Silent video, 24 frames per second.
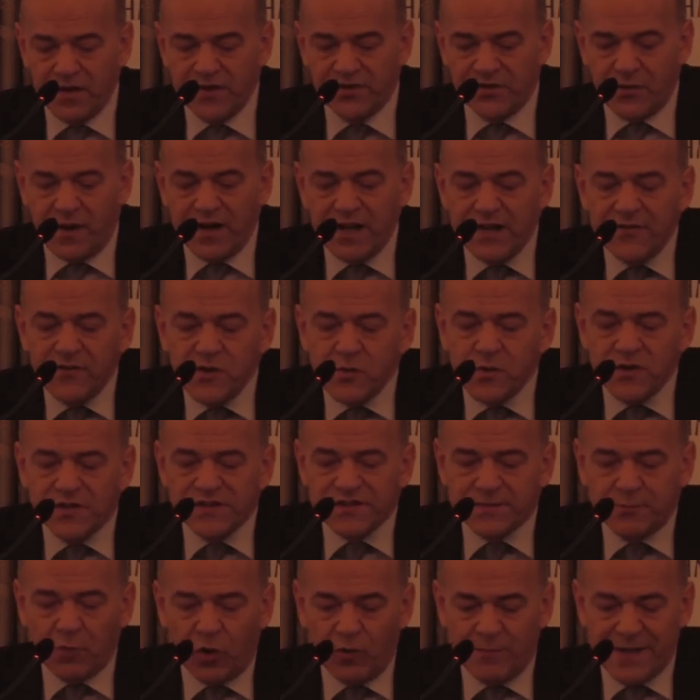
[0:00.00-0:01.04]
So I leave you with a
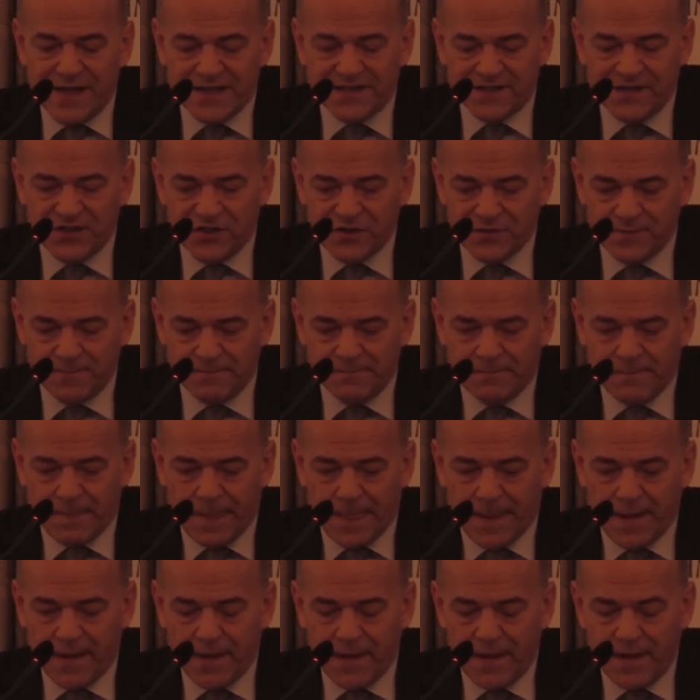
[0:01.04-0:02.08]
small message.
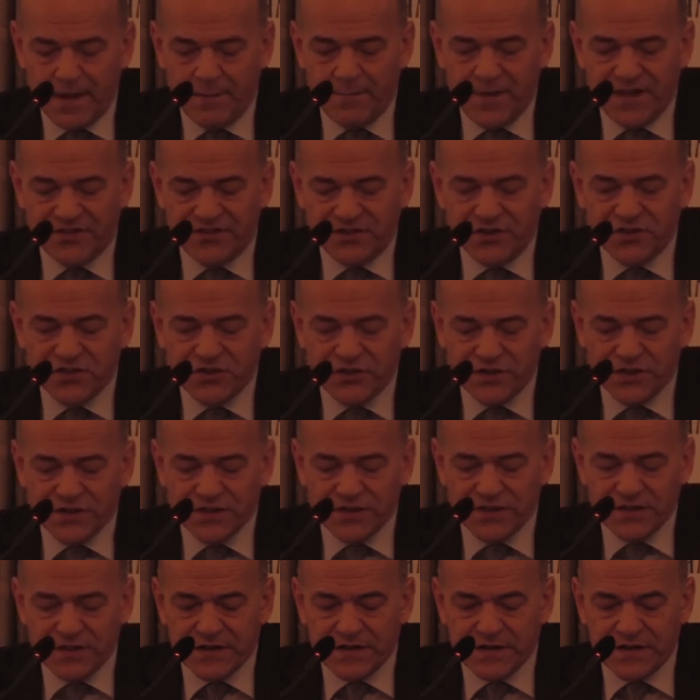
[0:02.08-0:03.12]
A message that
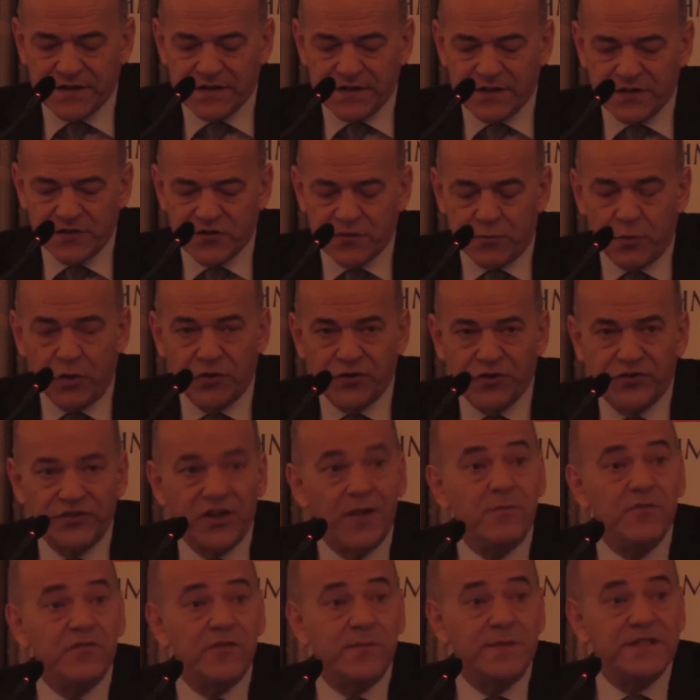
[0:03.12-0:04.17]
Gibraltar is
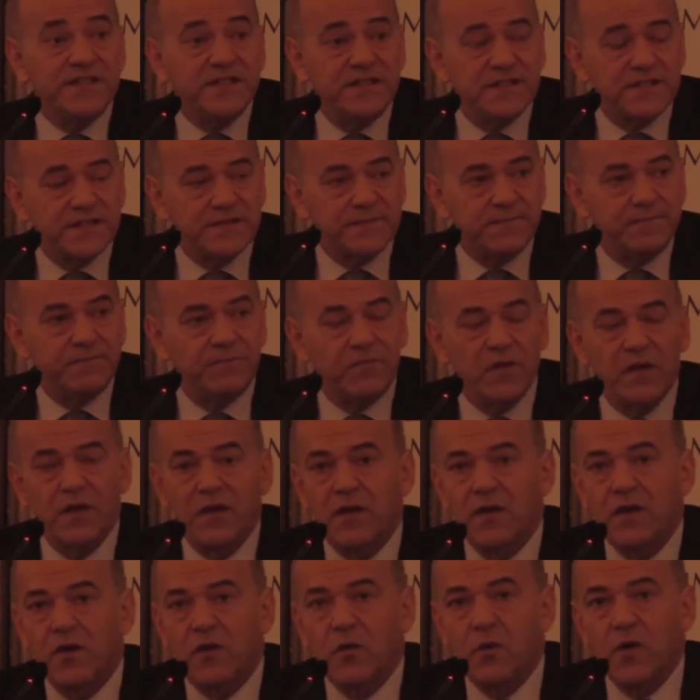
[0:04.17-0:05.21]
open for business.
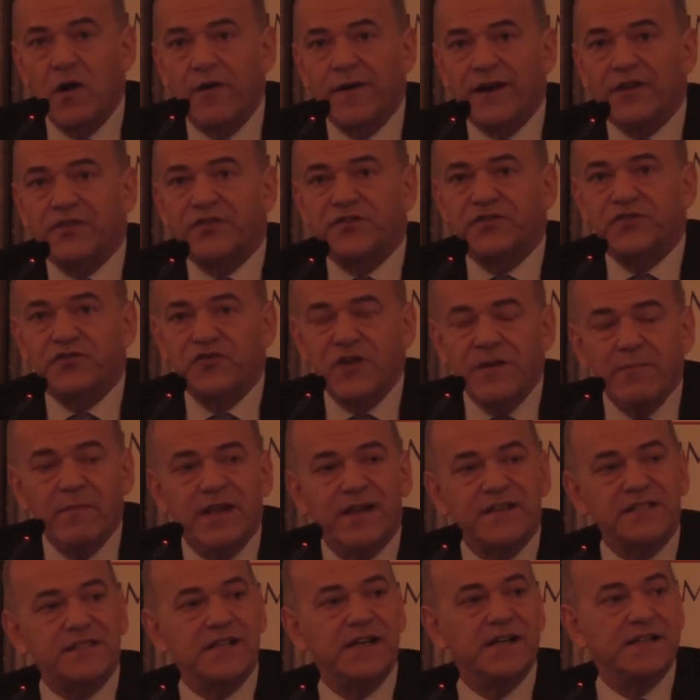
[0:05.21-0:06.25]
We are
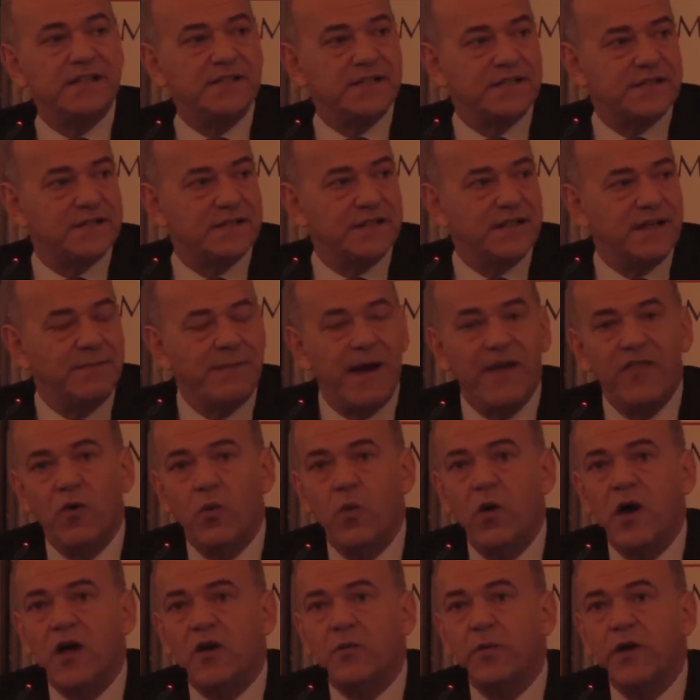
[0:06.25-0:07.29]
extremely excited about
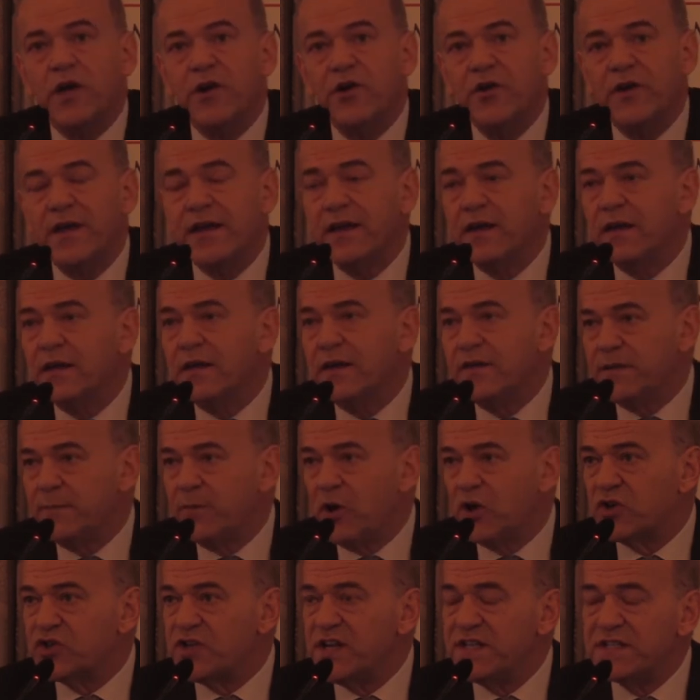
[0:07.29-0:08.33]
the work we're doing in the
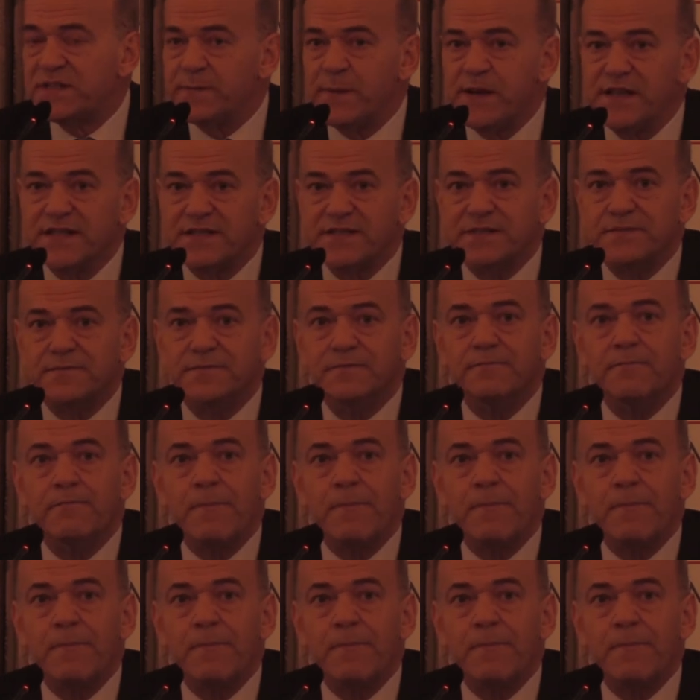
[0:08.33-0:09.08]
blockchain space.